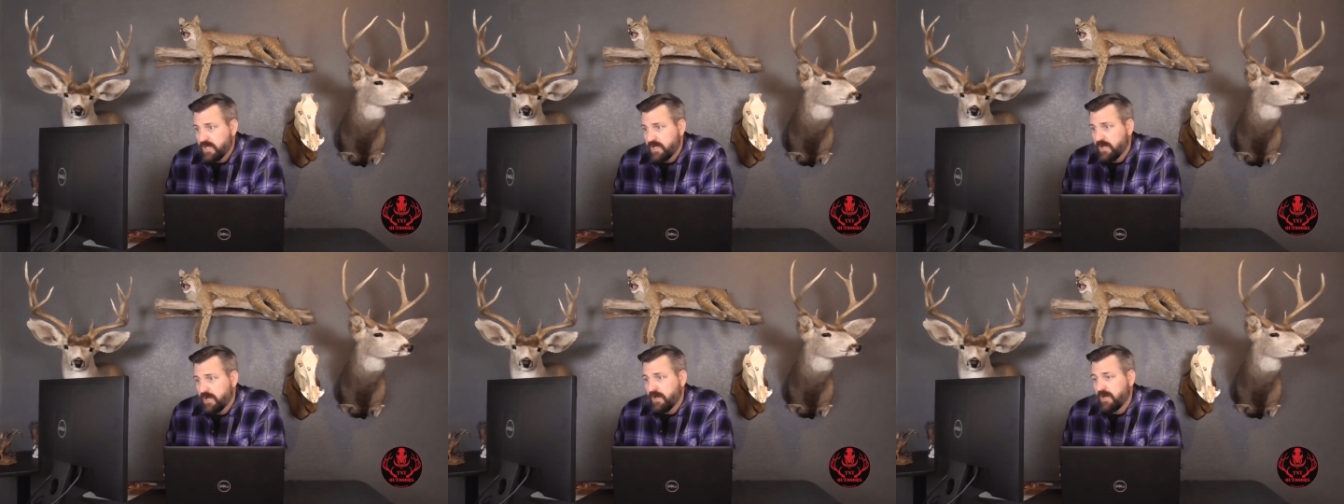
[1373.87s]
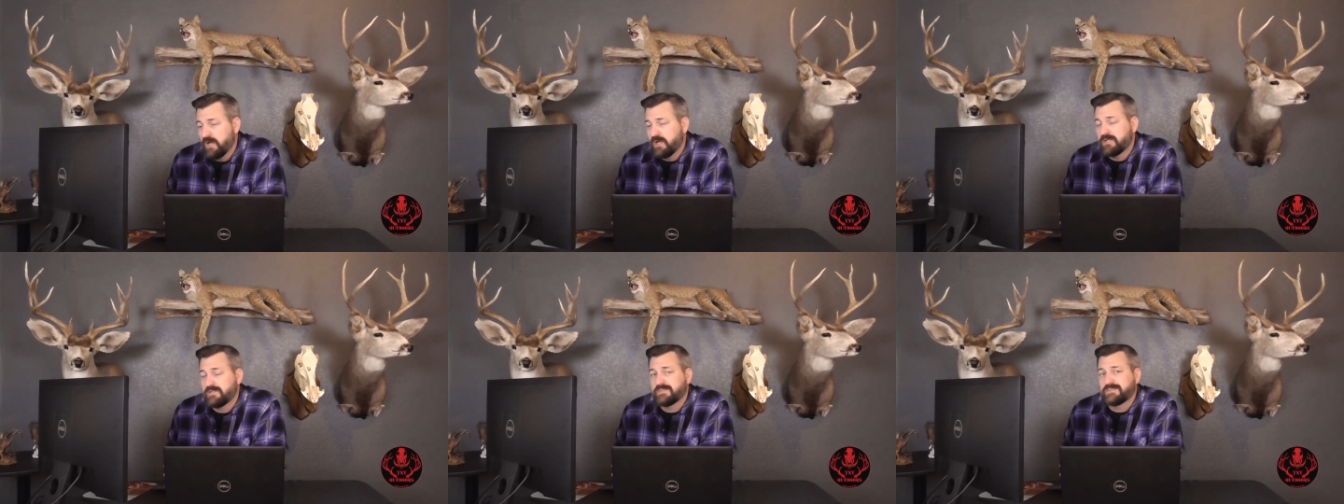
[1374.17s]

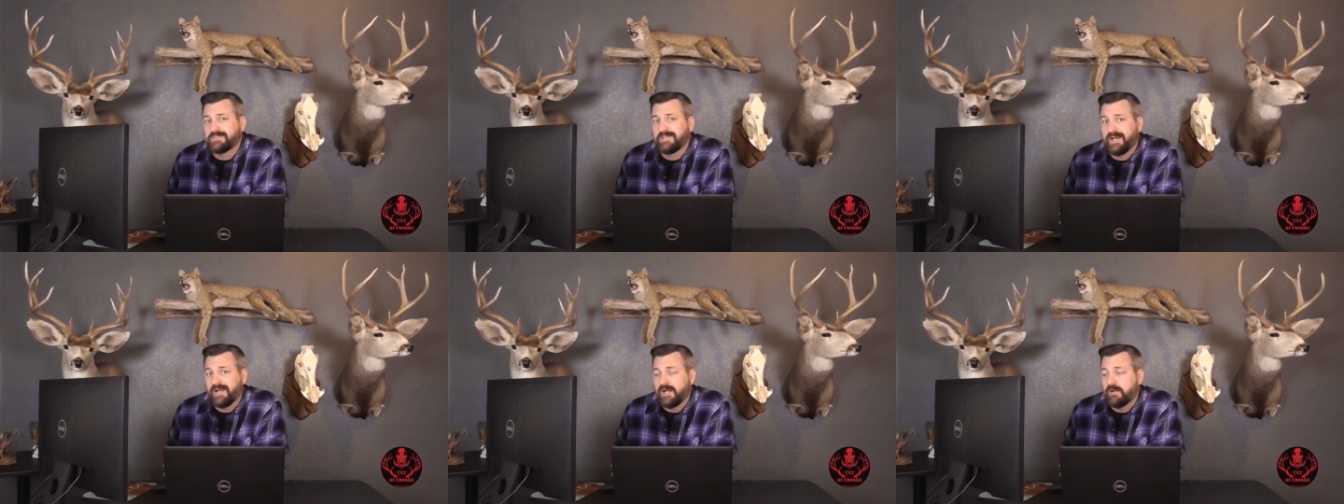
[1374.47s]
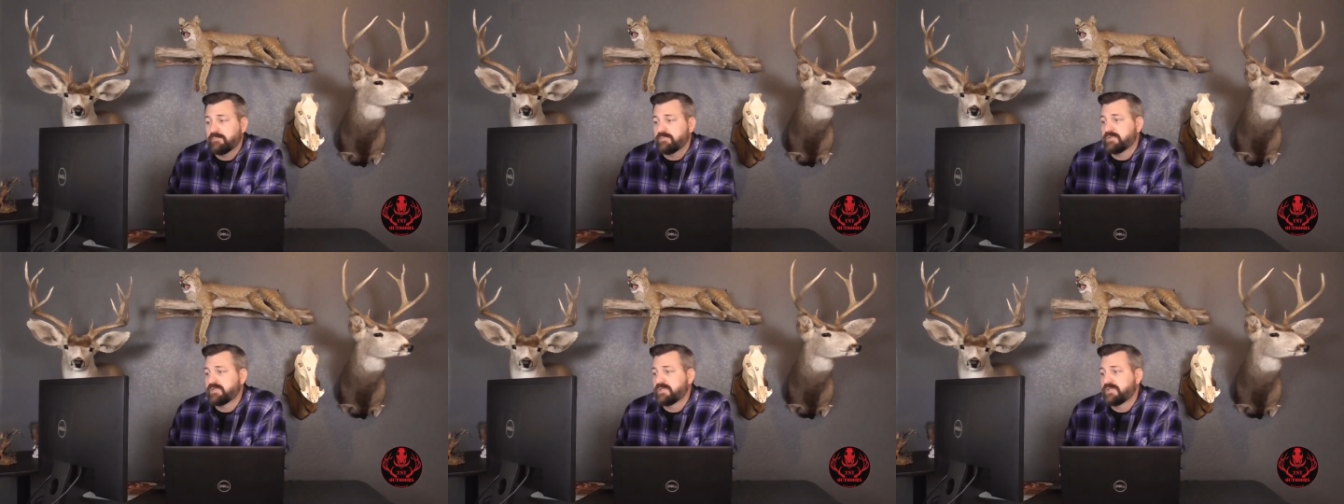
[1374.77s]
our
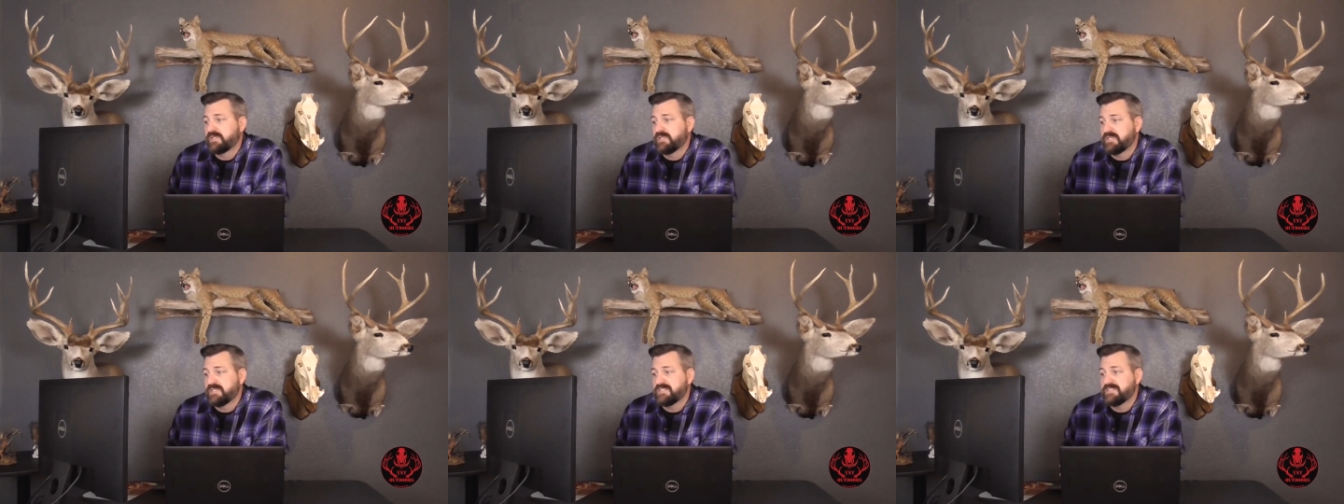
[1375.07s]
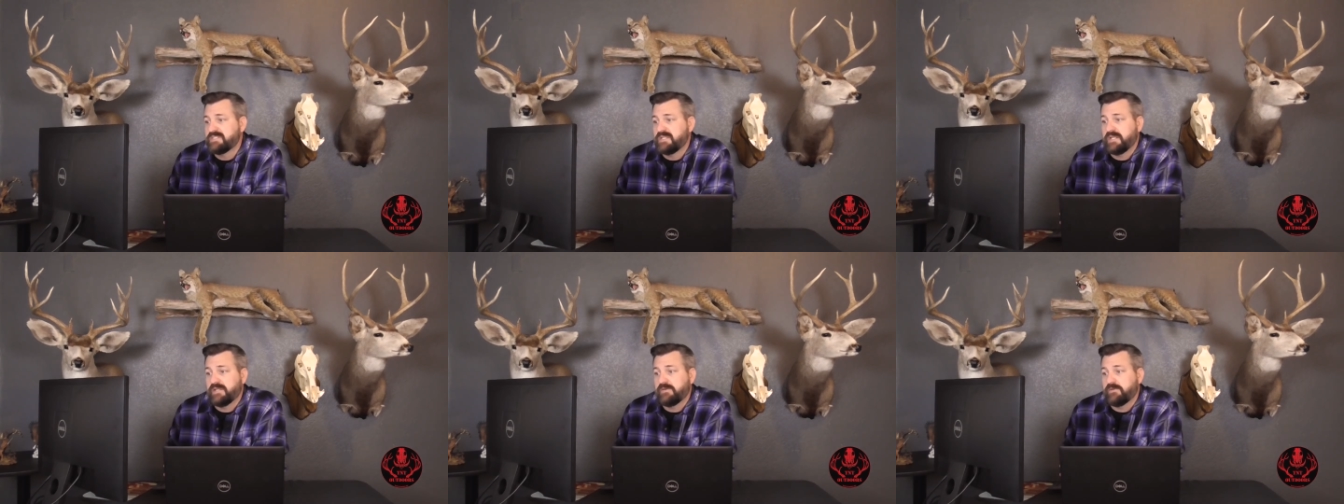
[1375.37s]
top
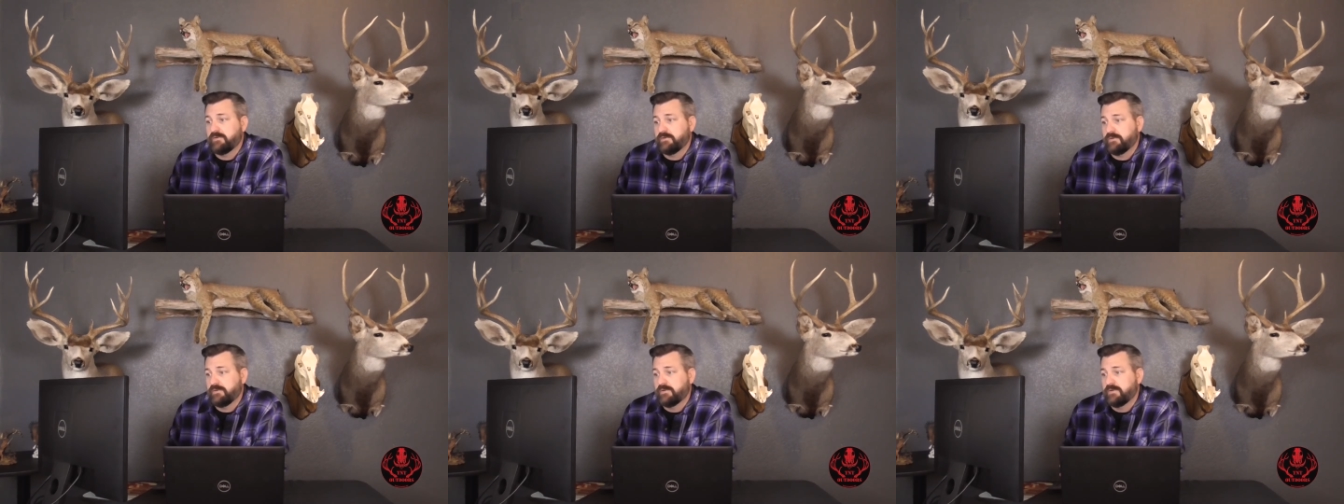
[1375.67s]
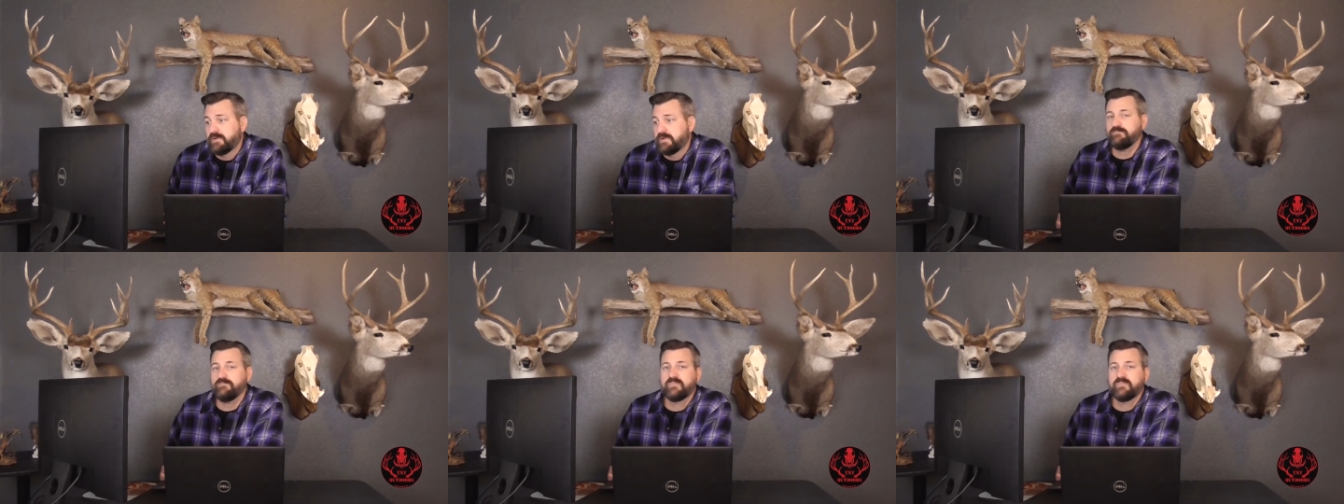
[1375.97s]
contender